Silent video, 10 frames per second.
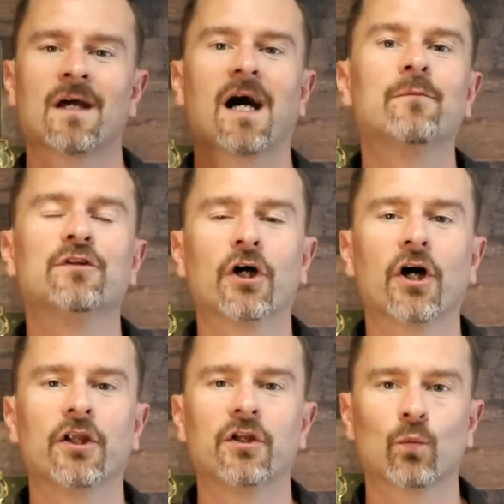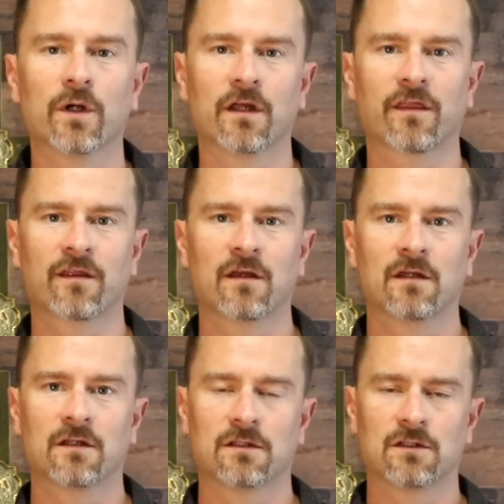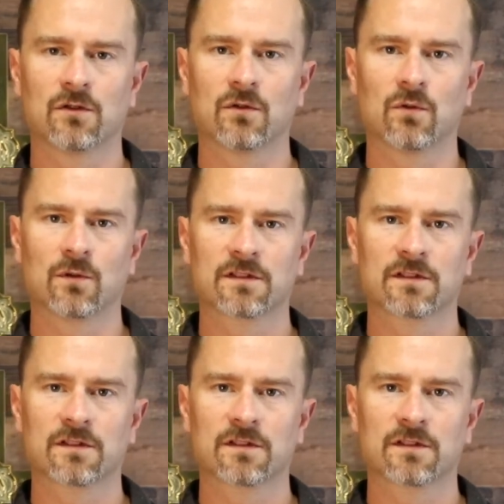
I'm done with you.